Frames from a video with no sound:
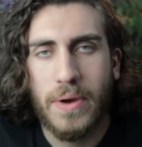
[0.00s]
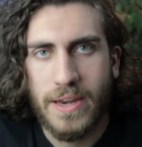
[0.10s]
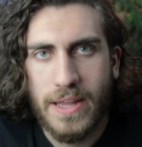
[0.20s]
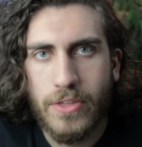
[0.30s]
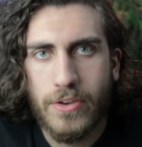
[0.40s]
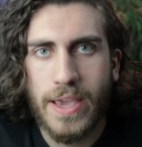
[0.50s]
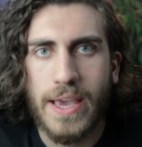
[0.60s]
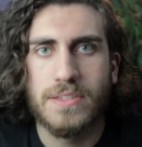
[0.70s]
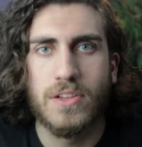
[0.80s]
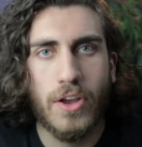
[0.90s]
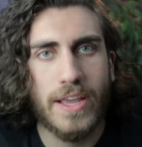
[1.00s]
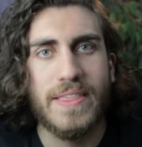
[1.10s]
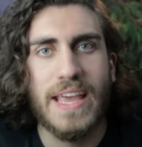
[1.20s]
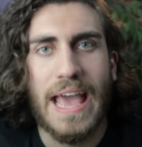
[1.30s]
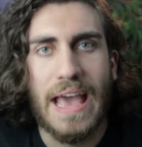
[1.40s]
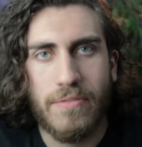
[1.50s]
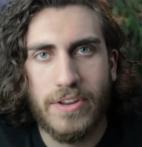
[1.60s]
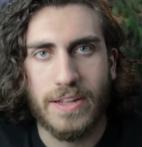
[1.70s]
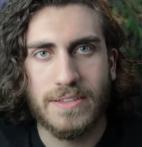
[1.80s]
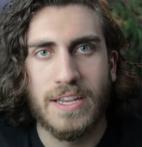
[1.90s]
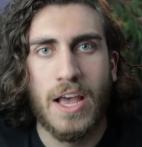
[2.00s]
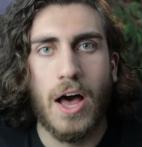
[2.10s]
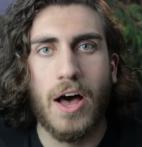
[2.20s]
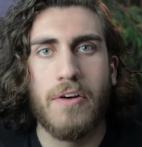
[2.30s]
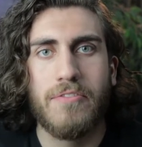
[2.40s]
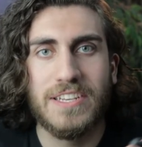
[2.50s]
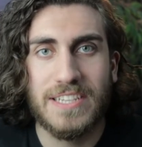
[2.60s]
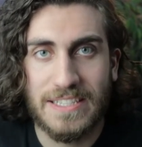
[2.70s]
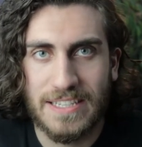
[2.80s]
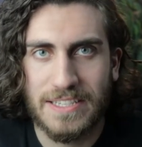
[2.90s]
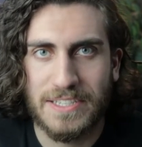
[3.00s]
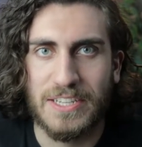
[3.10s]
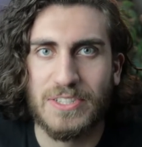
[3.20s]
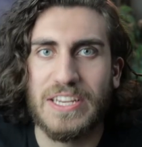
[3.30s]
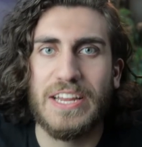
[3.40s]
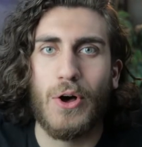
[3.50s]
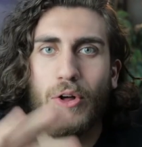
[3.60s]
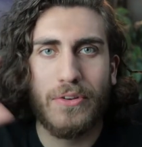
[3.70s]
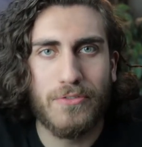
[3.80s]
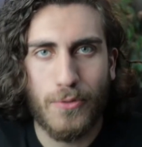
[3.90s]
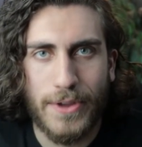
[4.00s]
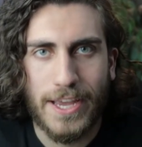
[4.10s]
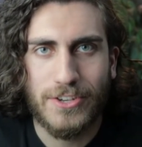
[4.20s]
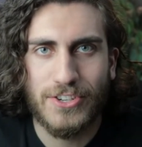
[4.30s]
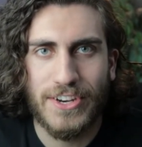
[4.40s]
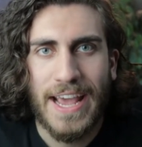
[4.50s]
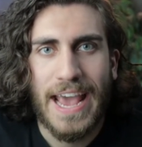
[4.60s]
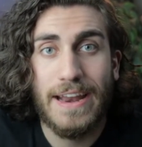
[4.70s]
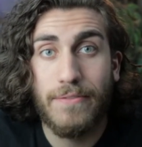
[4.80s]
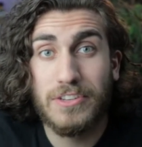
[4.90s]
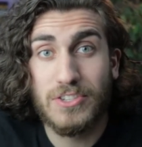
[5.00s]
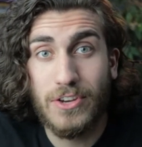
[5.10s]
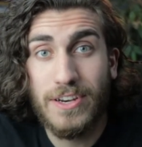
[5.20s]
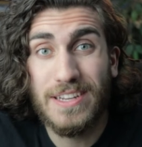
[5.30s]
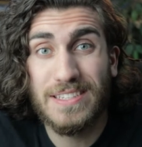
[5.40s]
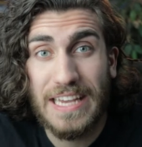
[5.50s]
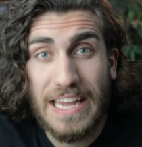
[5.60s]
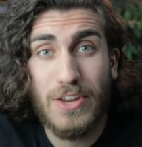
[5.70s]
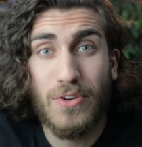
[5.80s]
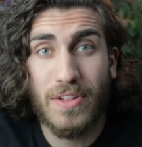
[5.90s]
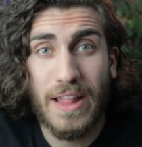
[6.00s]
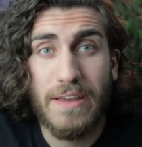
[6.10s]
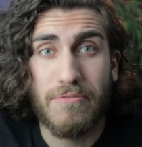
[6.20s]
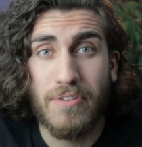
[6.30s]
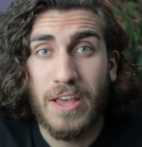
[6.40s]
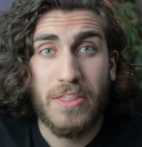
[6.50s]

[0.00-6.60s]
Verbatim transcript: but in either case, look at the evidence of his existence in all of creation and of his goodness in your life.